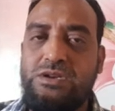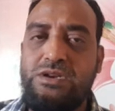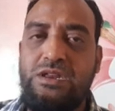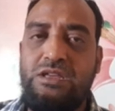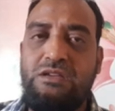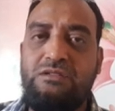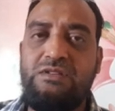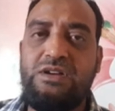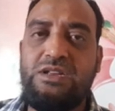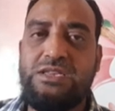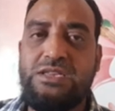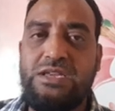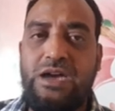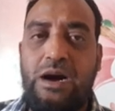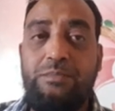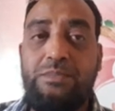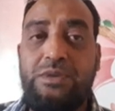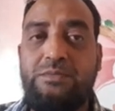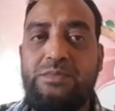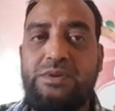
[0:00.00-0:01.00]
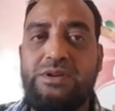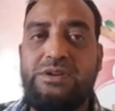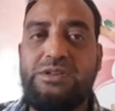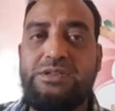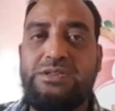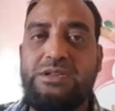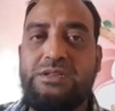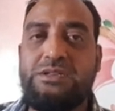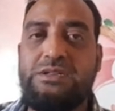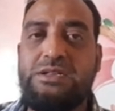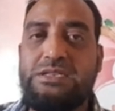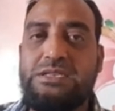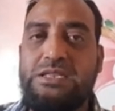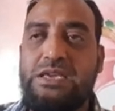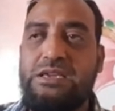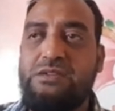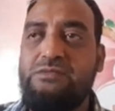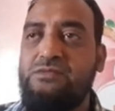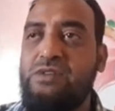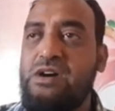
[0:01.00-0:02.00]
requires complementary signals
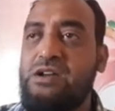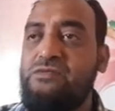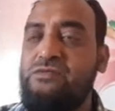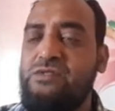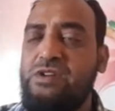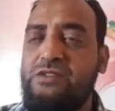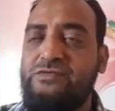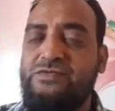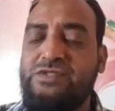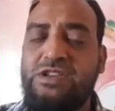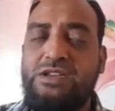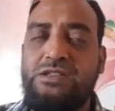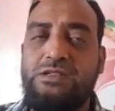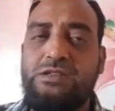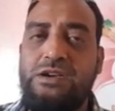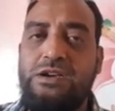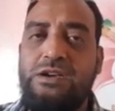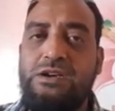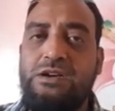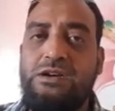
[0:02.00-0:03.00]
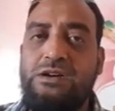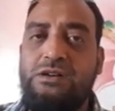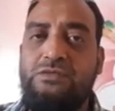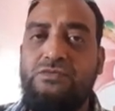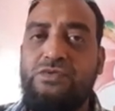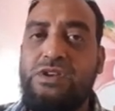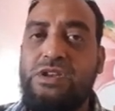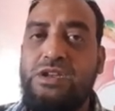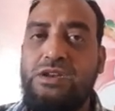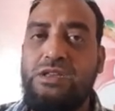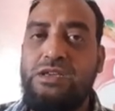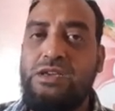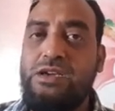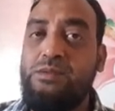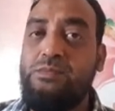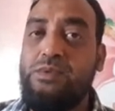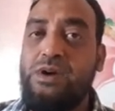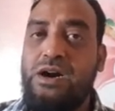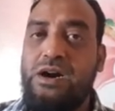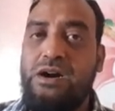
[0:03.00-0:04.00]
like what we have seen. We need A
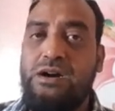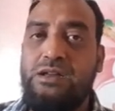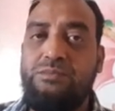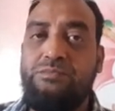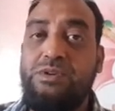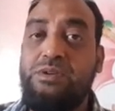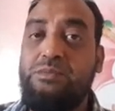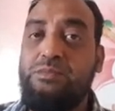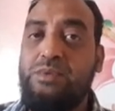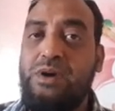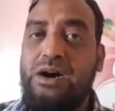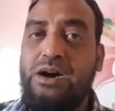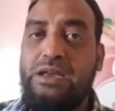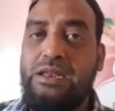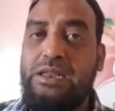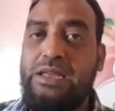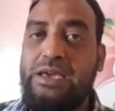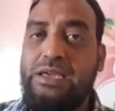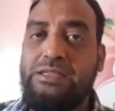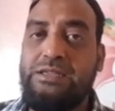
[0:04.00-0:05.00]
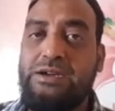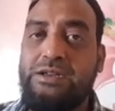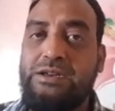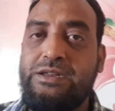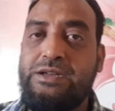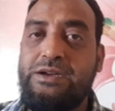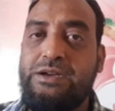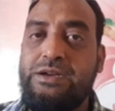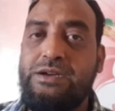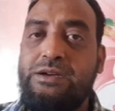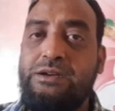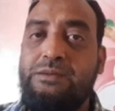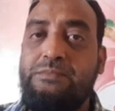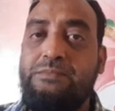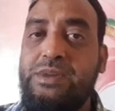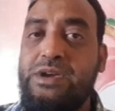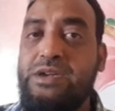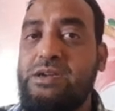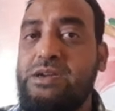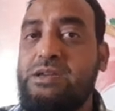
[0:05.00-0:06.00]
bar, B bar, like that.
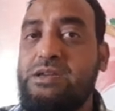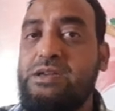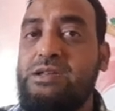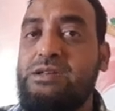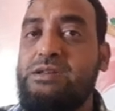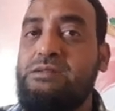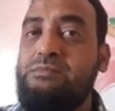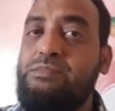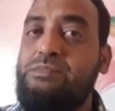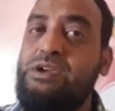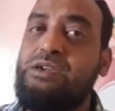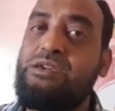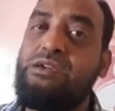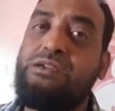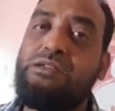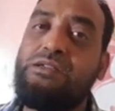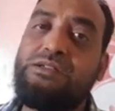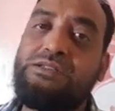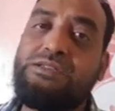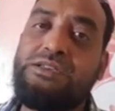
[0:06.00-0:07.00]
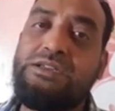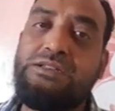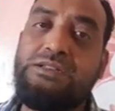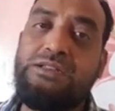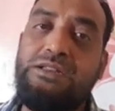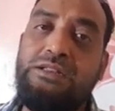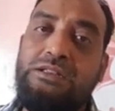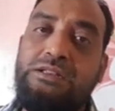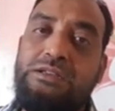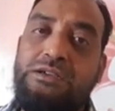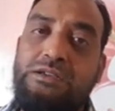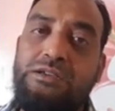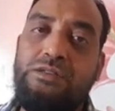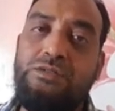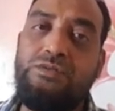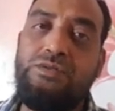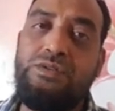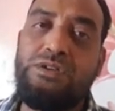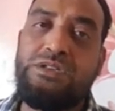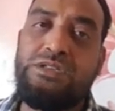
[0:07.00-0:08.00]
Making the signal
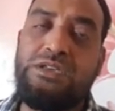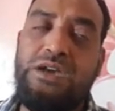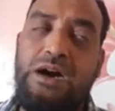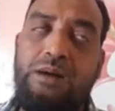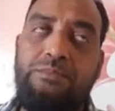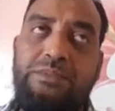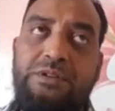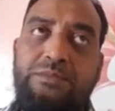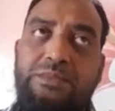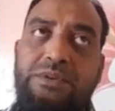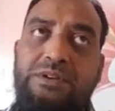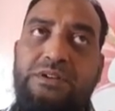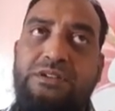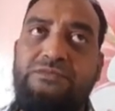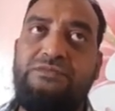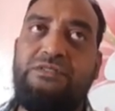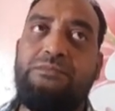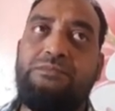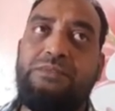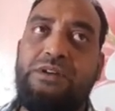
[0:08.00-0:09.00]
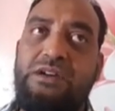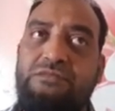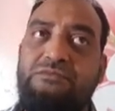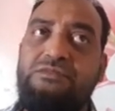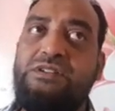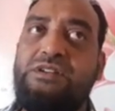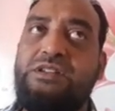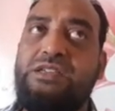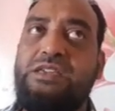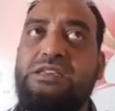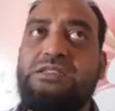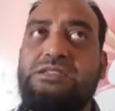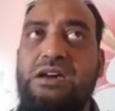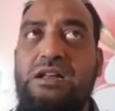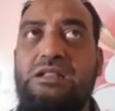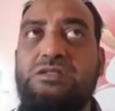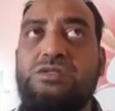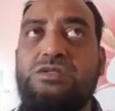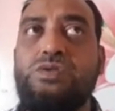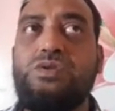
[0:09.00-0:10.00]
into its complementary form, converting, is
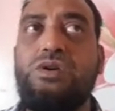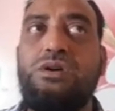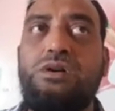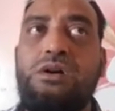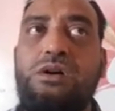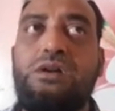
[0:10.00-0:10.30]
also